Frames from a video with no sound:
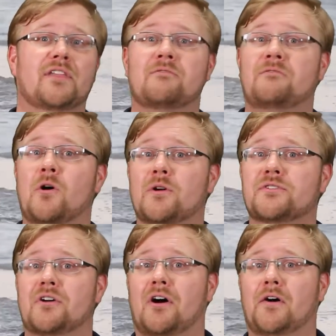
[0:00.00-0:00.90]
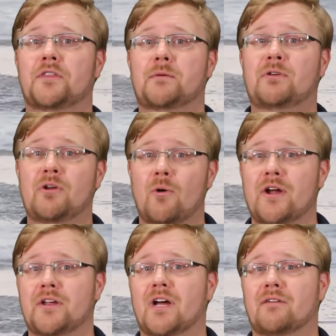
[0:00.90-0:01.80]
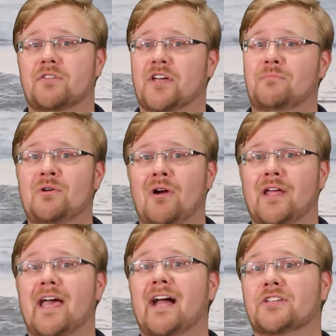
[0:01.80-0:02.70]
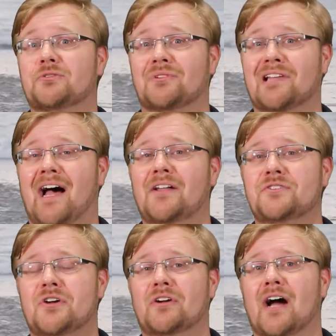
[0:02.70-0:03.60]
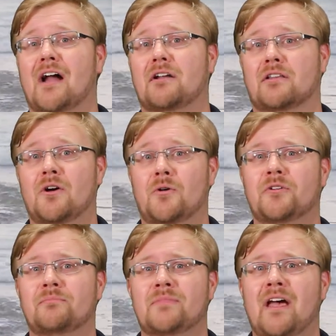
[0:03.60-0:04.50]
that focused on the purity of the community and its reliance on God alone.